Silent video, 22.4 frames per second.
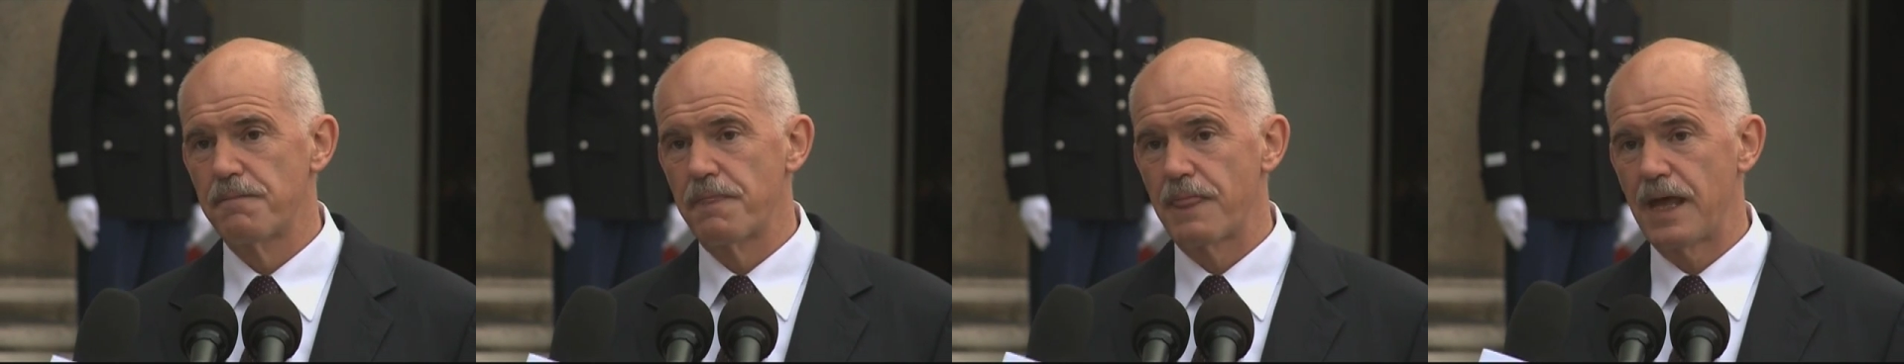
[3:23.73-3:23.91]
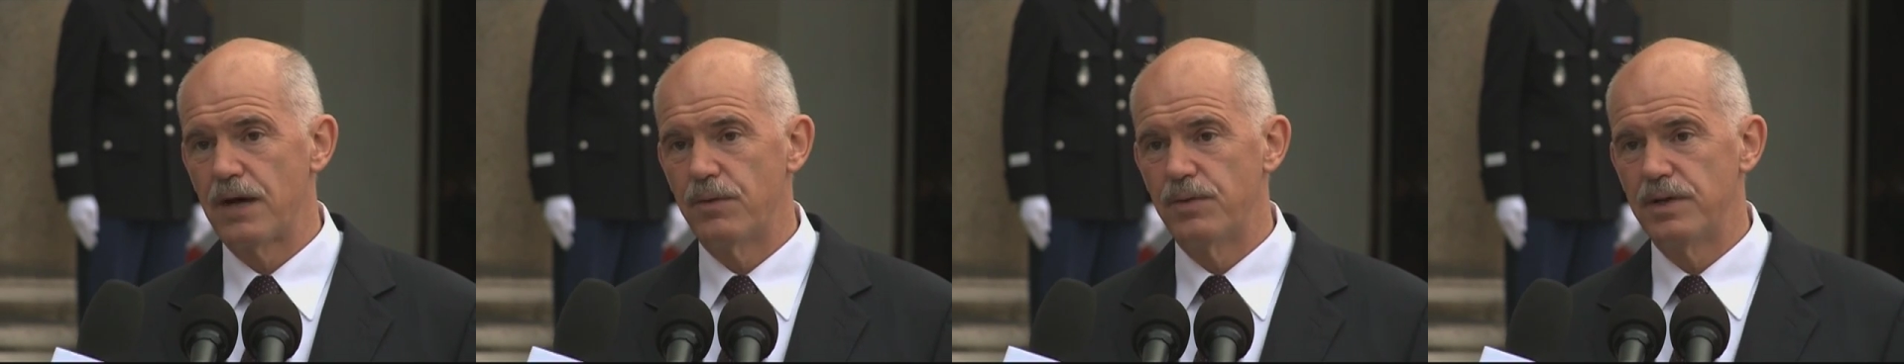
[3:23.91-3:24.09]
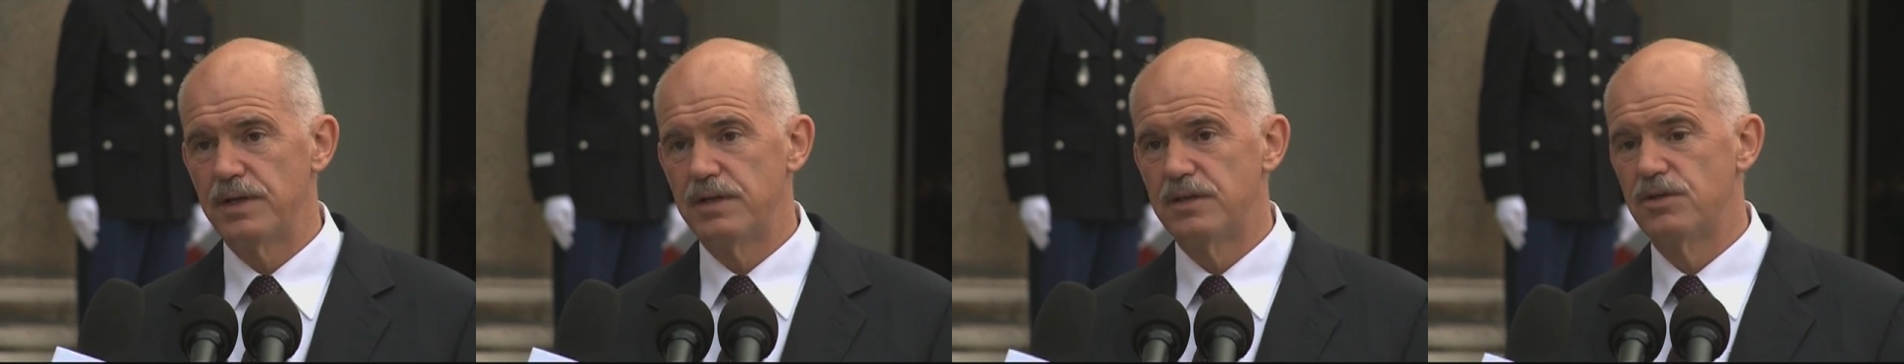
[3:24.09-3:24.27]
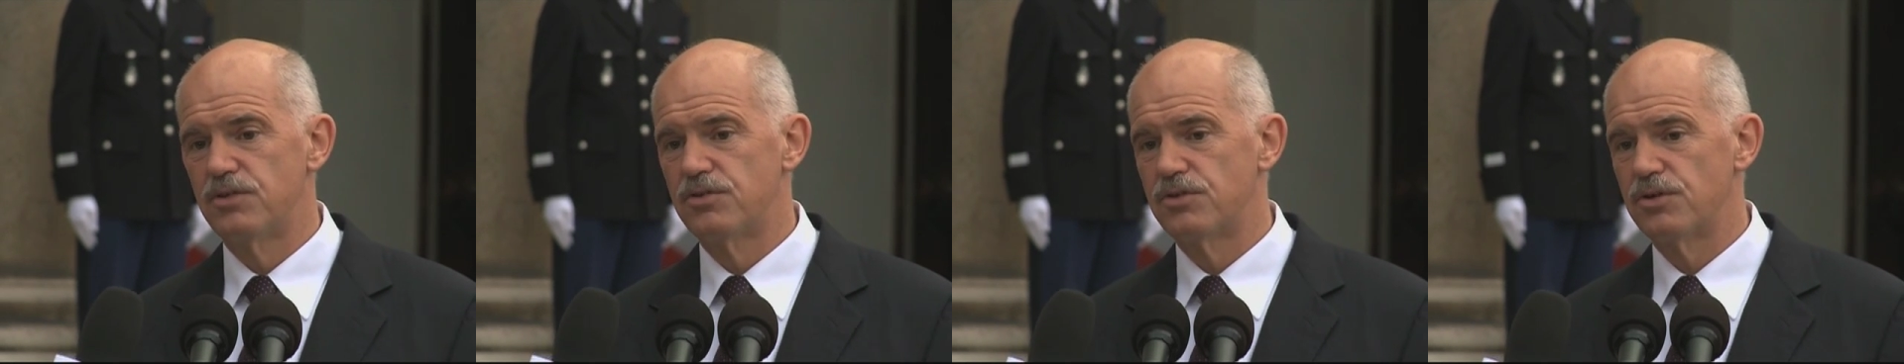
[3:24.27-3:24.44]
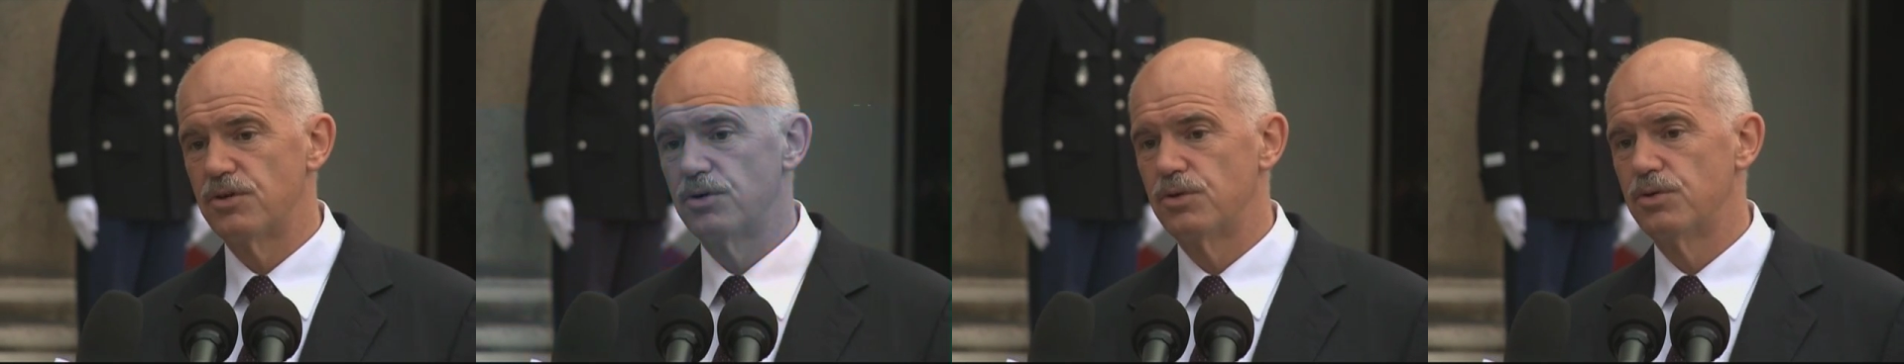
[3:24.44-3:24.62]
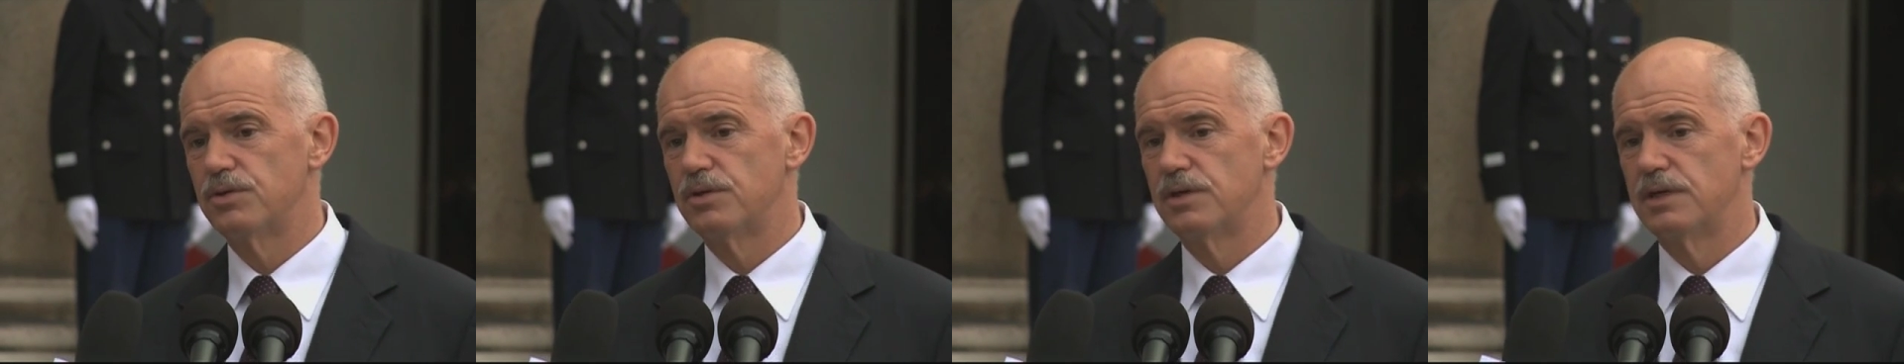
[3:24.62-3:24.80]
And we did
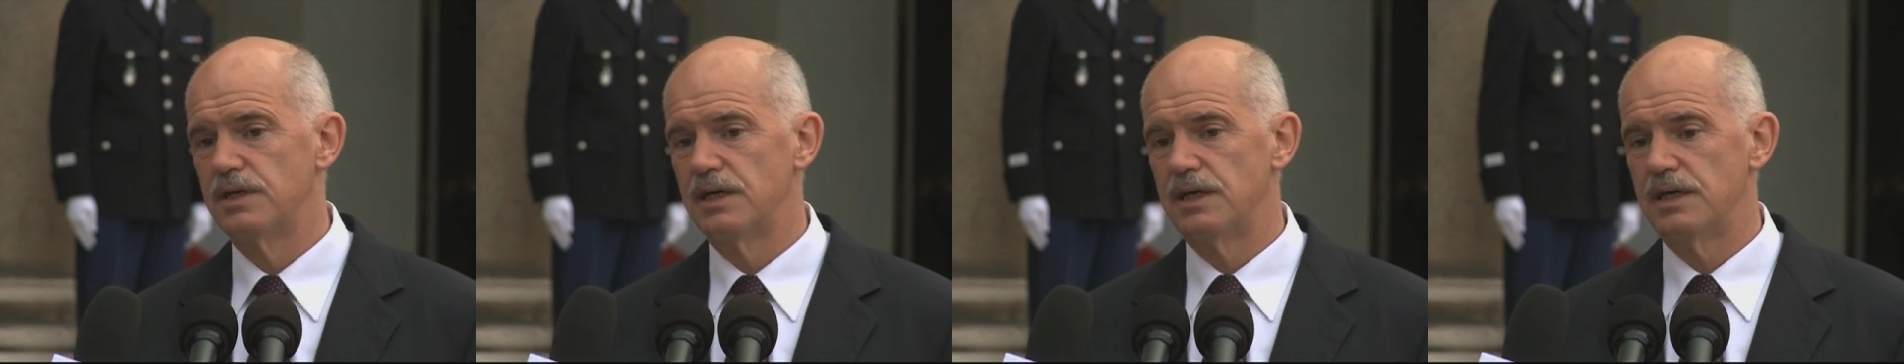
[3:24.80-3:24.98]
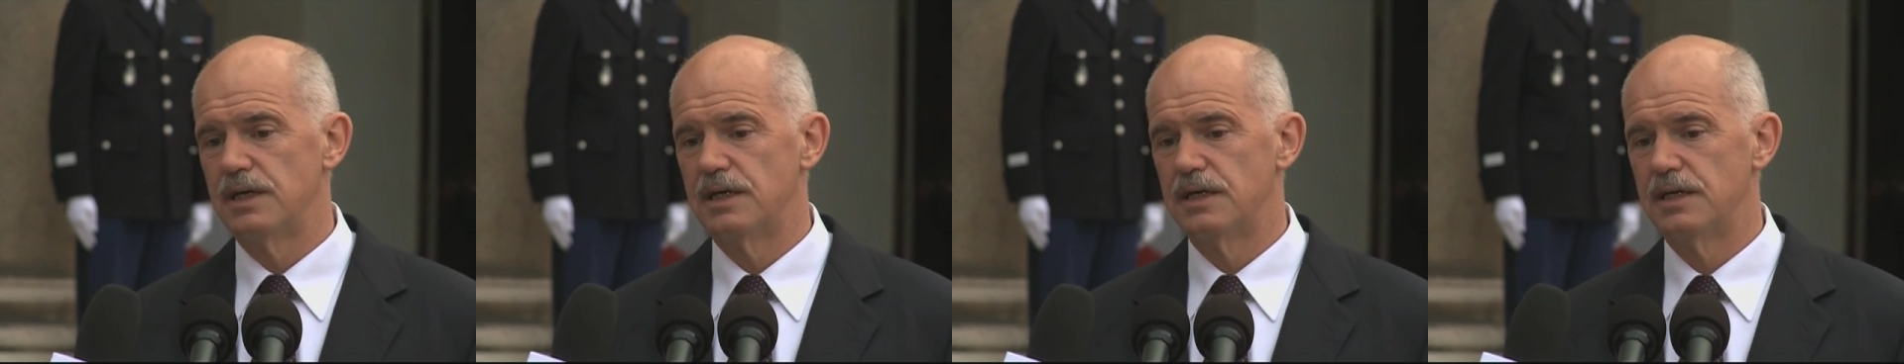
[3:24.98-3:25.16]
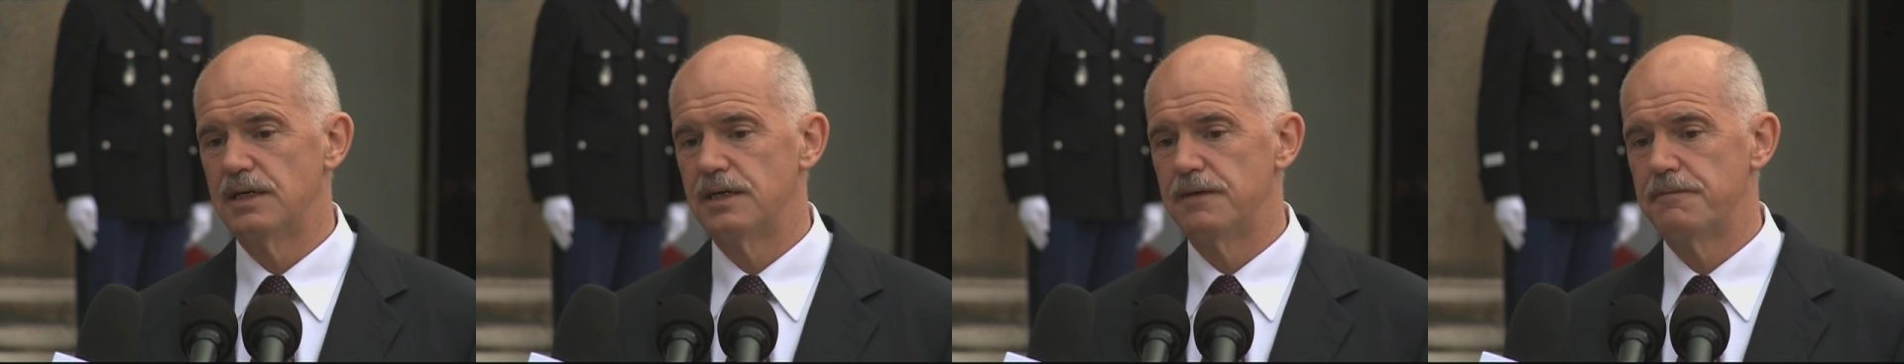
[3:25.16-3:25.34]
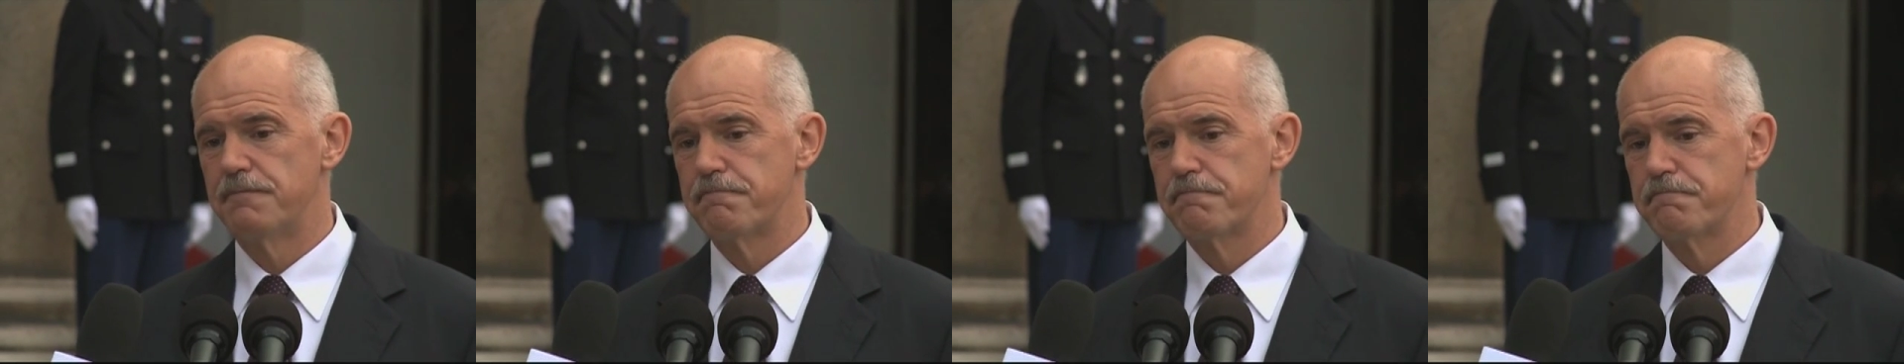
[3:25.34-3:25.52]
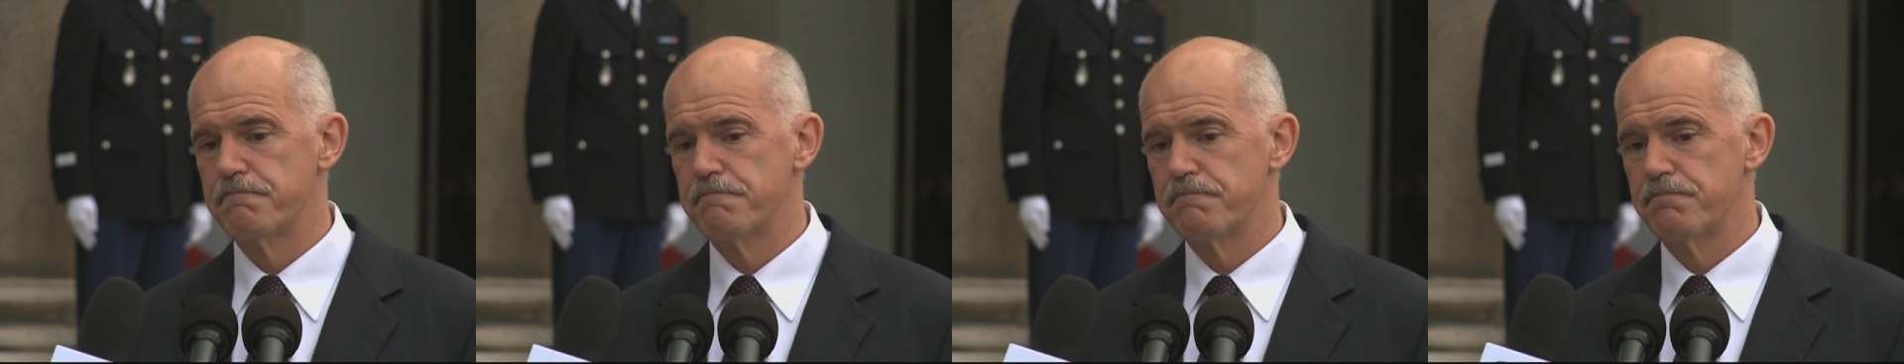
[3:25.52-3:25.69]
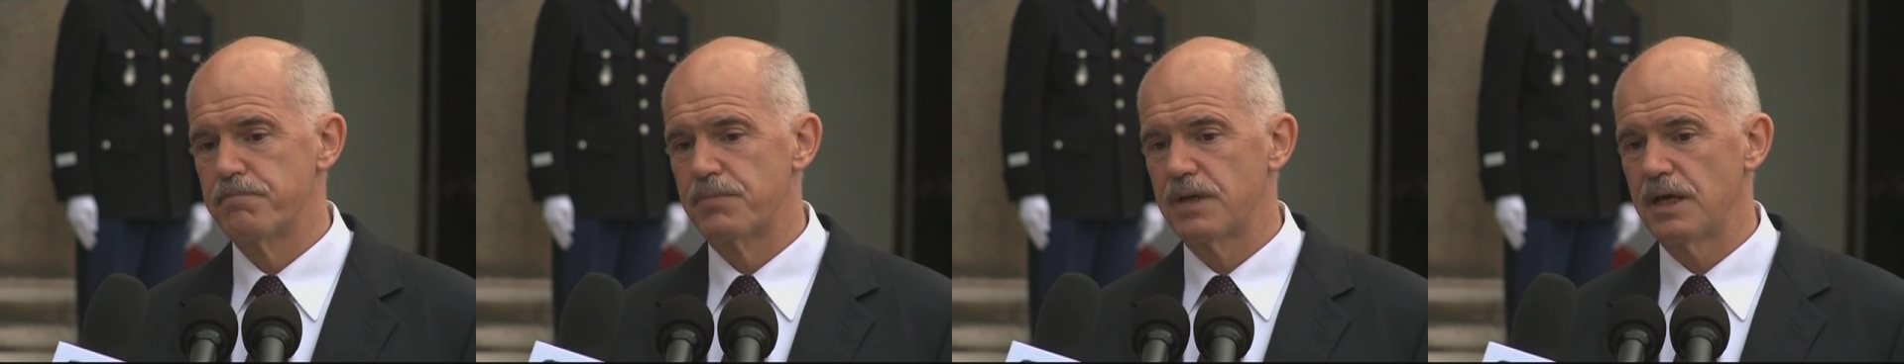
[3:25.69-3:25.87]
so
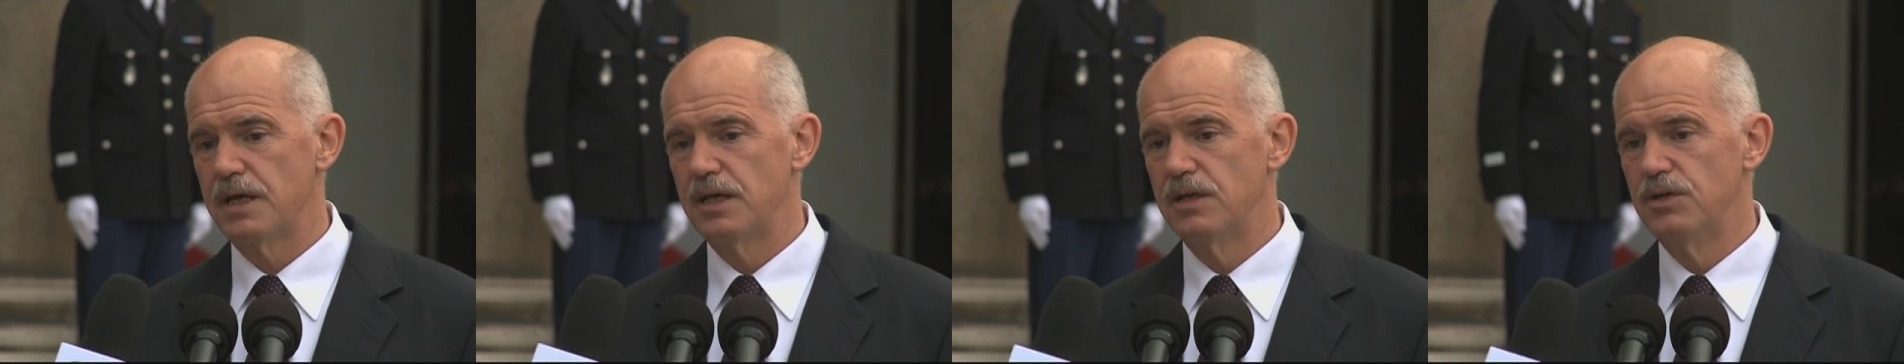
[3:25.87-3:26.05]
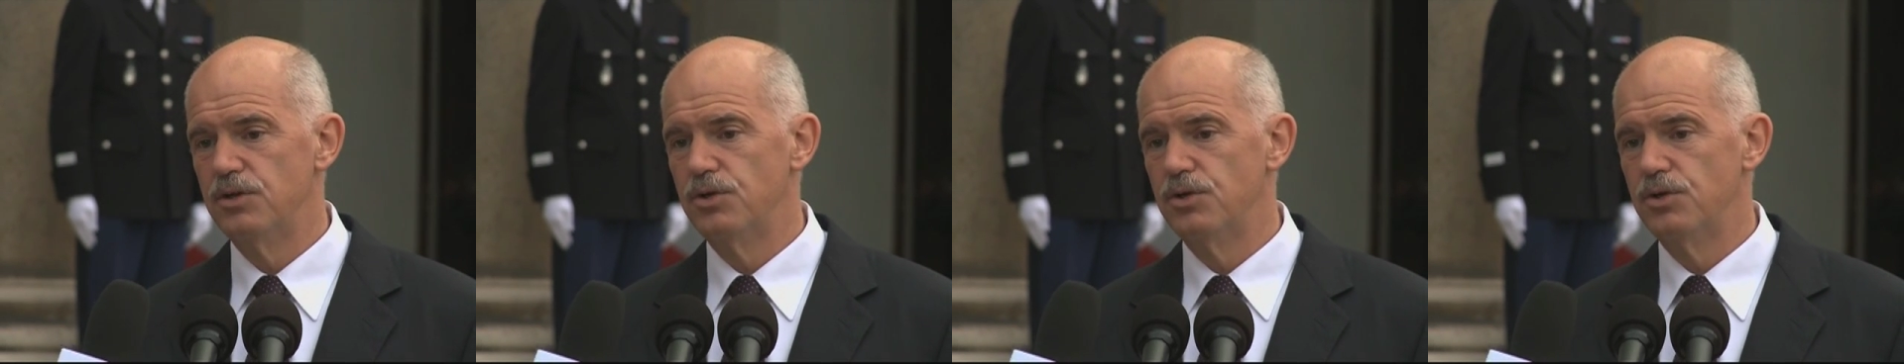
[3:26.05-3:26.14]
in